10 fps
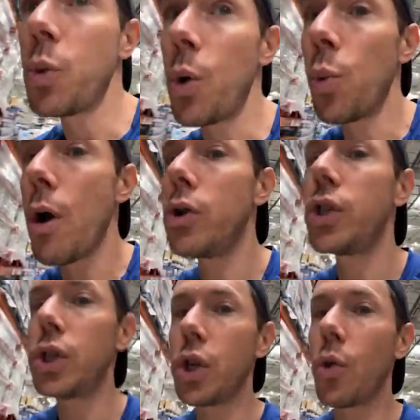what Rose
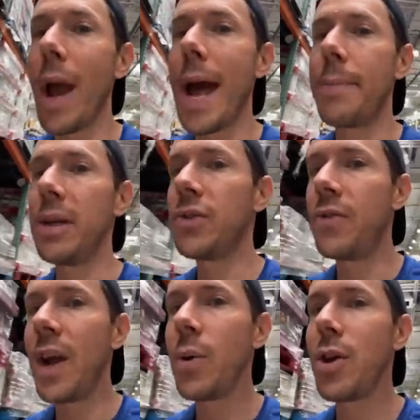just grabbed is
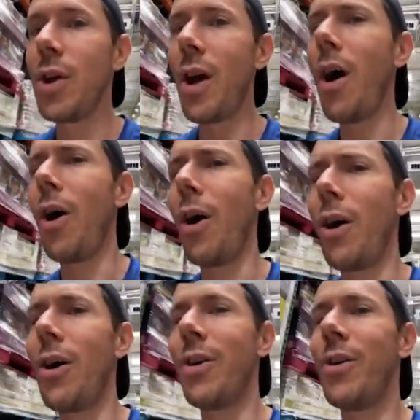very,
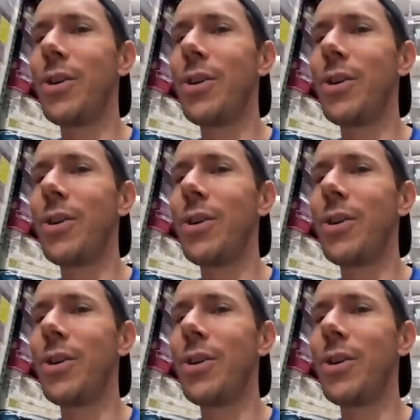oh,